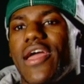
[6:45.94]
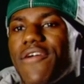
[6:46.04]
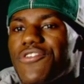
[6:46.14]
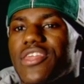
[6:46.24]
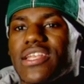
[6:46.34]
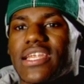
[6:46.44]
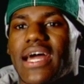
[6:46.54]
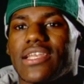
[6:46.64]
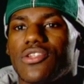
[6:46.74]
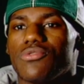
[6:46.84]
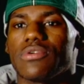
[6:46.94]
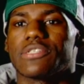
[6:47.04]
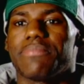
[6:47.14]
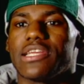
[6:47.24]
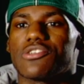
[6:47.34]
everything that I do
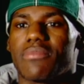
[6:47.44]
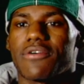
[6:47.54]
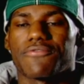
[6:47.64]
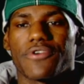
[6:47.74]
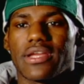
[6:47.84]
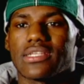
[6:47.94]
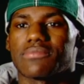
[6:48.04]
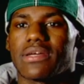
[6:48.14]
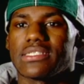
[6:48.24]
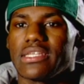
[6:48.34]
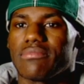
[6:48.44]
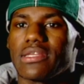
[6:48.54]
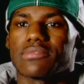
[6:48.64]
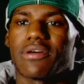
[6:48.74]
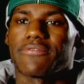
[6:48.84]
is based on my friends, my
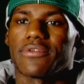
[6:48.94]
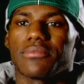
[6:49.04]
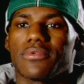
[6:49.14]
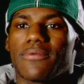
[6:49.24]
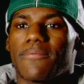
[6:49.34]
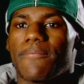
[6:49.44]
teammates, and my family.